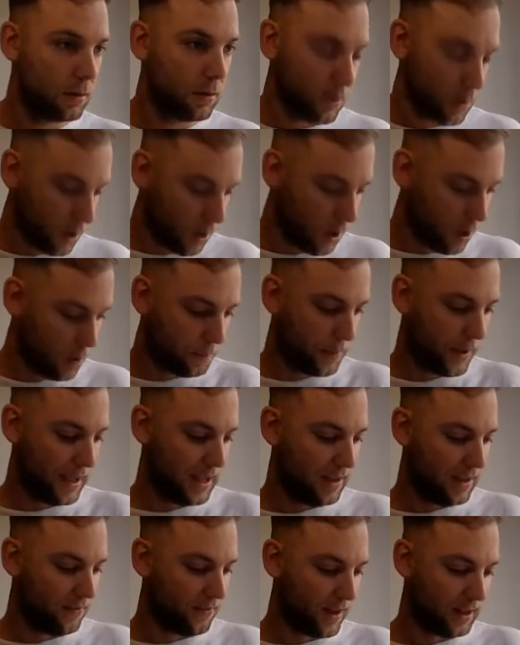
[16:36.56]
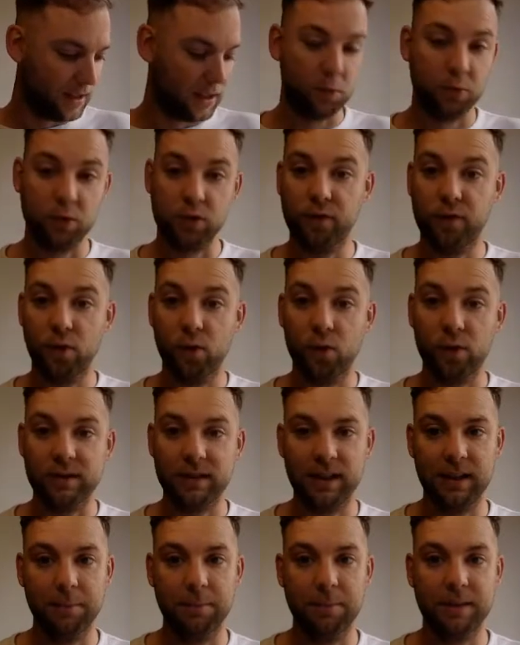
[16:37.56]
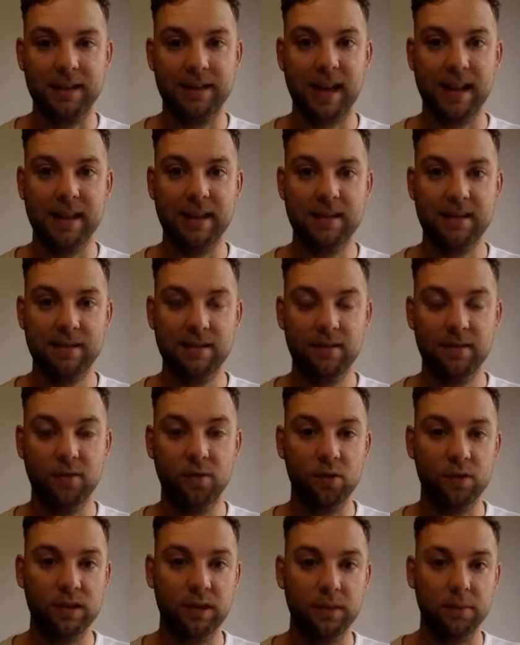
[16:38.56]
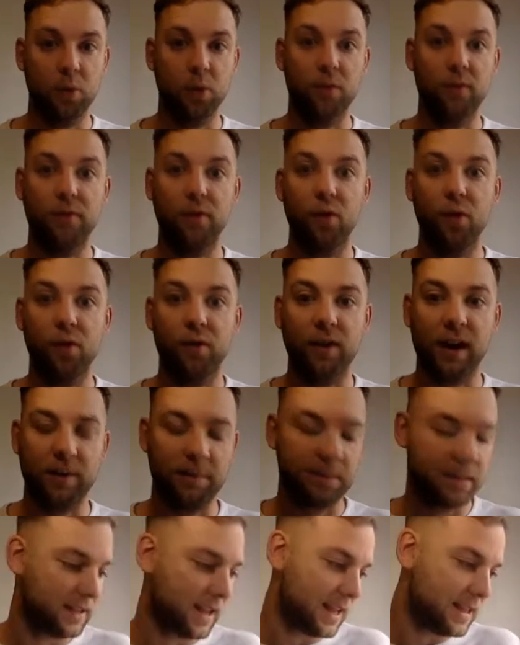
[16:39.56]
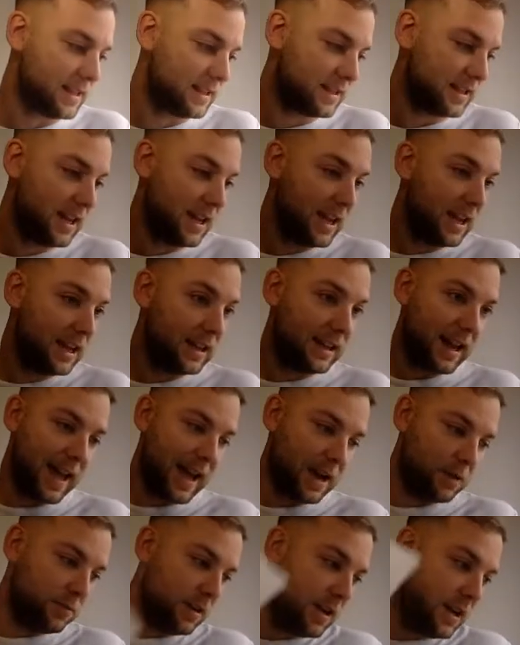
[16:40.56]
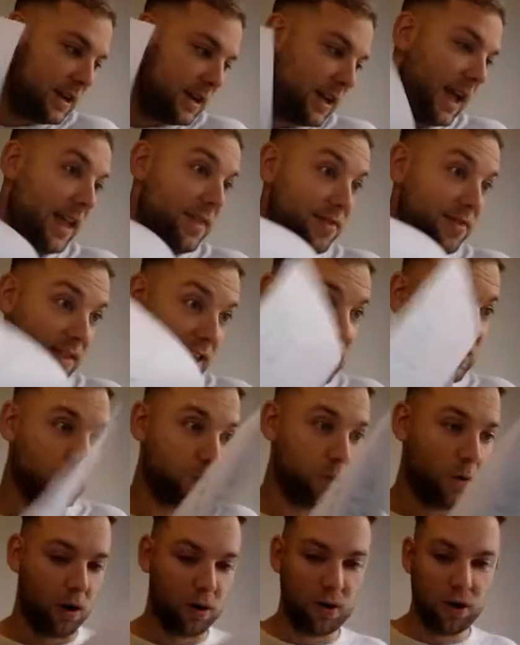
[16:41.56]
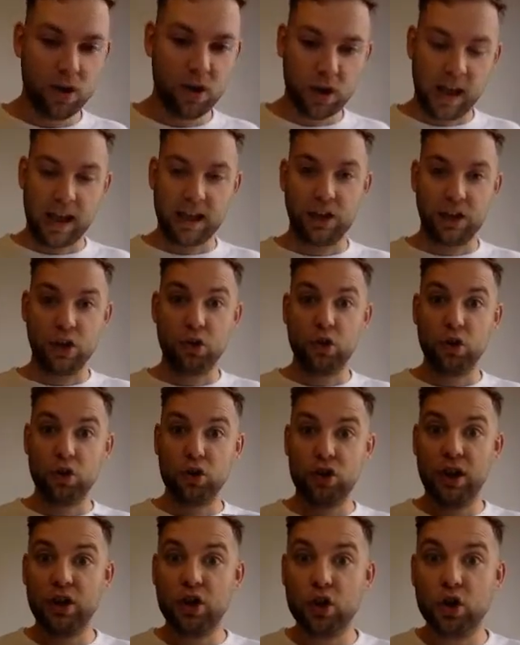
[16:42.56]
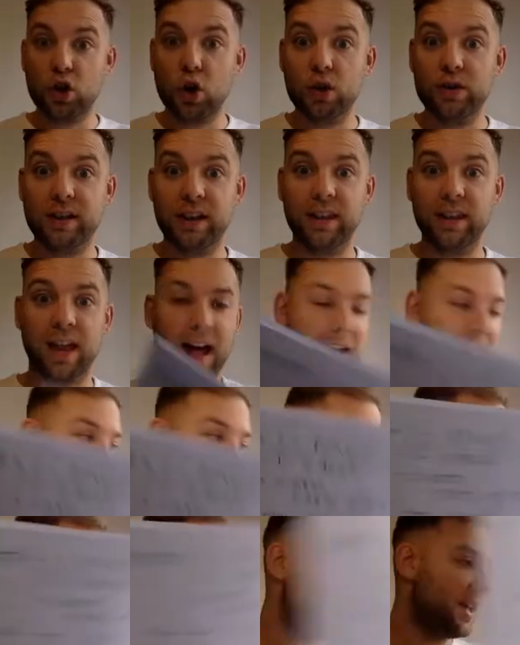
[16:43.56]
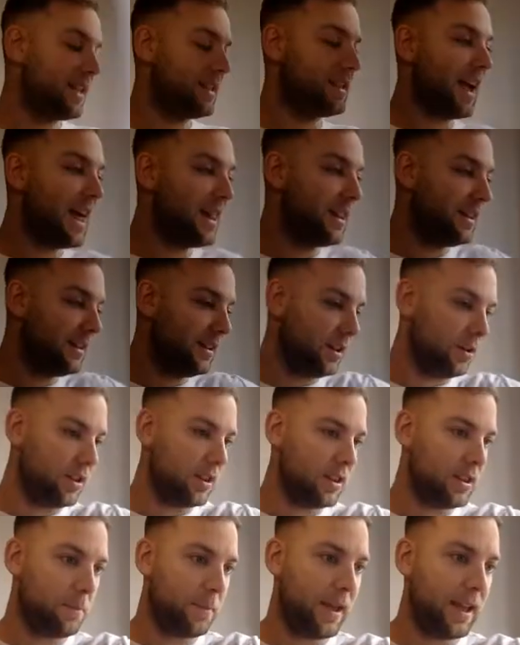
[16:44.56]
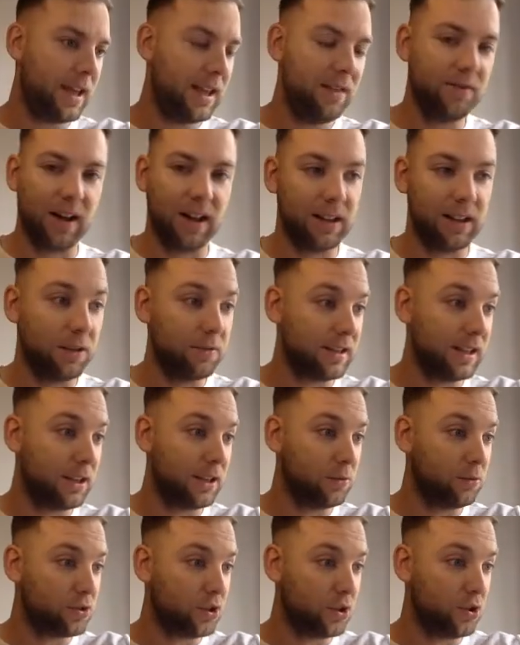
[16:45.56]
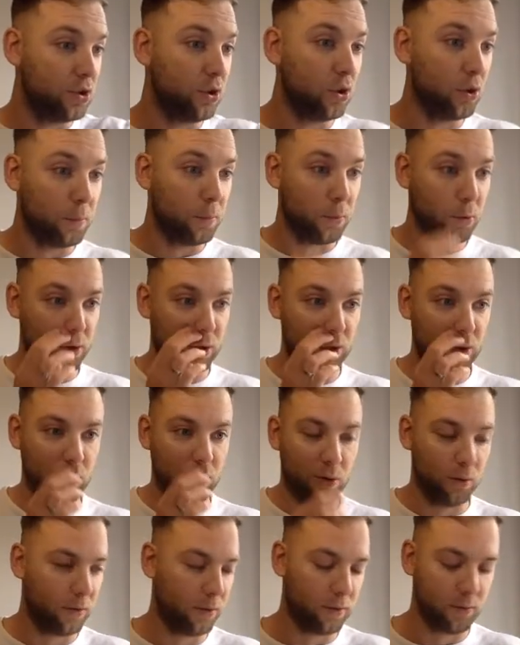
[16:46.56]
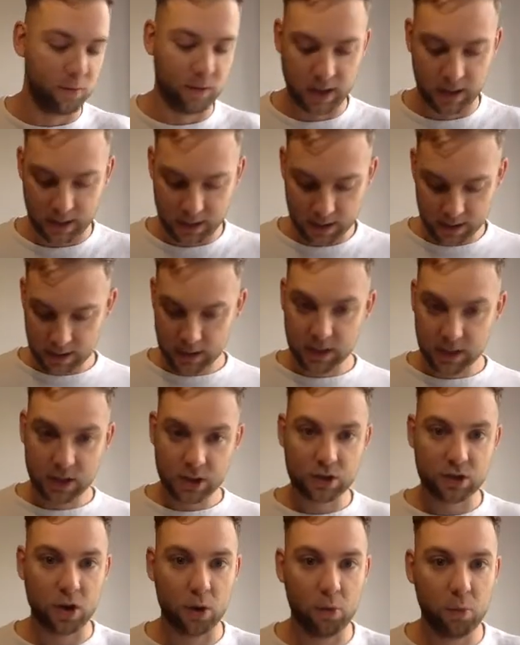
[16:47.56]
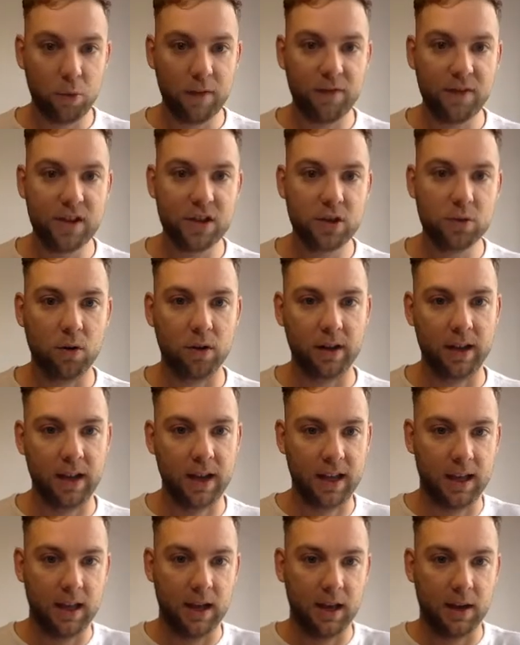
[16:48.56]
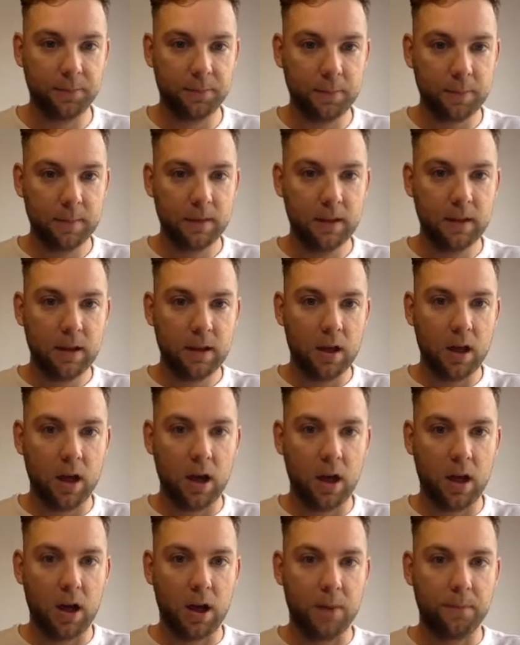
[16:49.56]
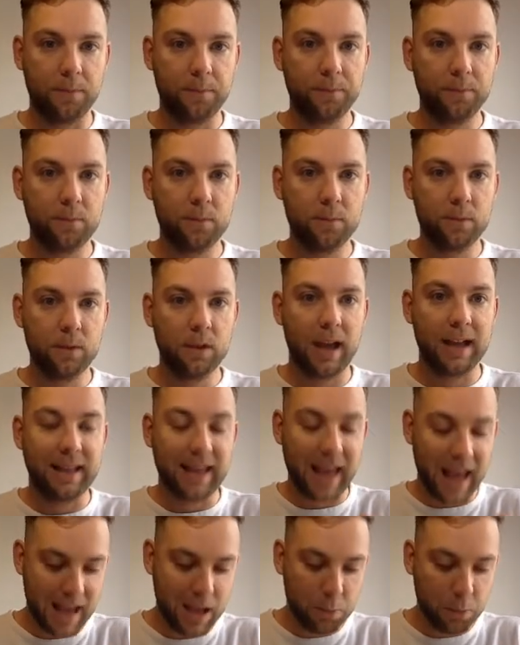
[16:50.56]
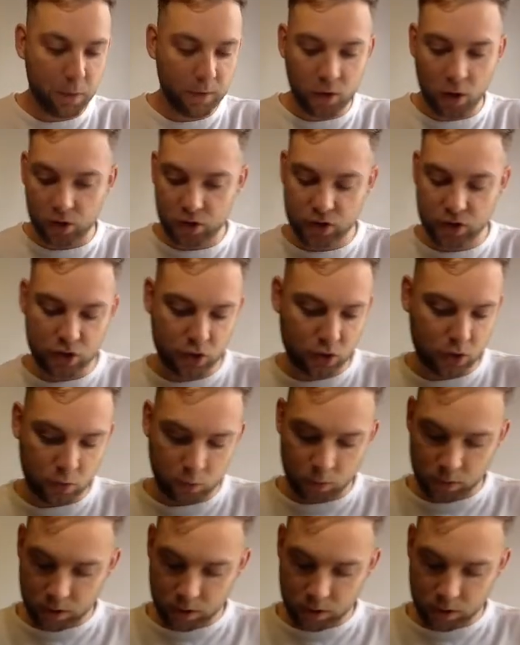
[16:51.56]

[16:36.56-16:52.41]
our p-value was 14%, 14.45%. Now, in this one, they're just cutting that out. So they're telling you that the p-value is equal to 0.03. So with this one here, again, we've got to